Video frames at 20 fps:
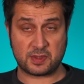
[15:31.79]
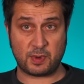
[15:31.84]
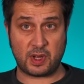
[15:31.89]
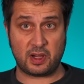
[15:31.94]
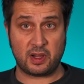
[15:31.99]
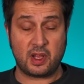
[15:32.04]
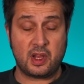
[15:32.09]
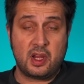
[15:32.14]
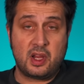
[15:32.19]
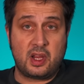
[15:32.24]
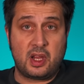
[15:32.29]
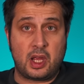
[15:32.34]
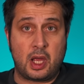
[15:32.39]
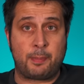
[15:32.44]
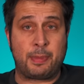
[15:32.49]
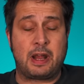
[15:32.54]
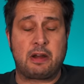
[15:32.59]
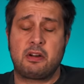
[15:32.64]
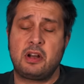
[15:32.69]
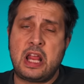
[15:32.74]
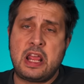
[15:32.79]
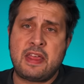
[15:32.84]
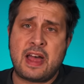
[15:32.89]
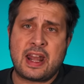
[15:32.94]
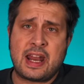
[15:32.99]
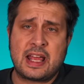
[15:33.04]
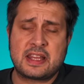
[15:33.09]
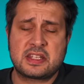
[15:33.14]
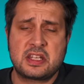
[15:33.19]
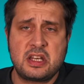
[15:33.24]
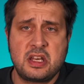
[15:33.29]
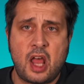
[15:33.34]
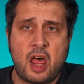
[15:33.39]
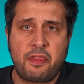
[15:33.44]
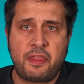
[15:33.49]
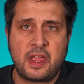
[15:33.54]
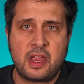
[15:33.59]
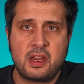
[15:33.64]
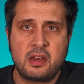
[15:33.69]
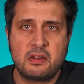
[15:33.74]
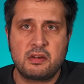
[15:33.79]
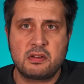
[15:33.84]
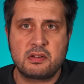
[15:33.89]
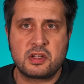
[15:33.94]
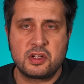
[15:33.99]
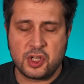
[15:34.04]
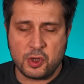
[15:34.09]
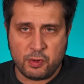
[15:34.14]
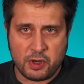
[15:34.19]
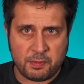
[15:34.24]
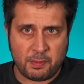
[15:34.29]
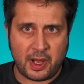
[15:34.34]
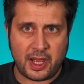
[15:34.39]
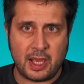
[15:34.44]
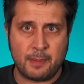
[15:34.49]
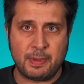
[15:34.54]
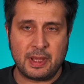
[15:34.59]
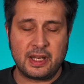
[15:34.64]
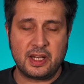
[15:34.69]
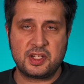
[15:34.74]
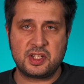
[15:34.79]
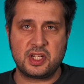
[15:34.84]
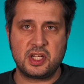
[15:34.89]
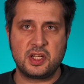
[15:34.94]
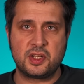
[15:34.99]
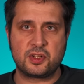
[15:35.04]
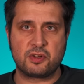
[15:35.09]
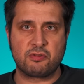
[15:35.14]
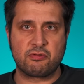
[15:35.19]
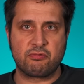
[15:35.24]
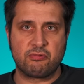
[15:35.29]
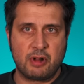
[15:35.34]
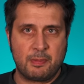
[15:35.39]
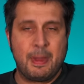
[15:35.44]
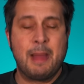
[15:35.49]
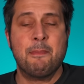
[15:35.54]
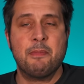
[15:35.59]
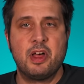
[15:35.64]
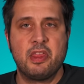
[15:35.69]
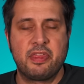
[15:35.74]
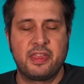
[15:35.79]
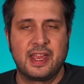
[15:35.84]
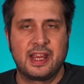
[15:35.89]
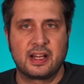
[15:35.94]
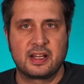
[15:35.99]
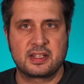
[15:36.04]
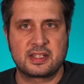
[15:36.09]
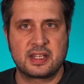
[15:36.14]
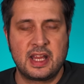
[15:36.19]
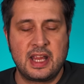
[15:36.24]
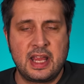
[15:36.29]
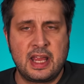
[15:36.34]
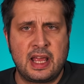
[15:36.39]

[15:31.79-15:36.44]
Well, apparently that has nothing to do with my ability to remember things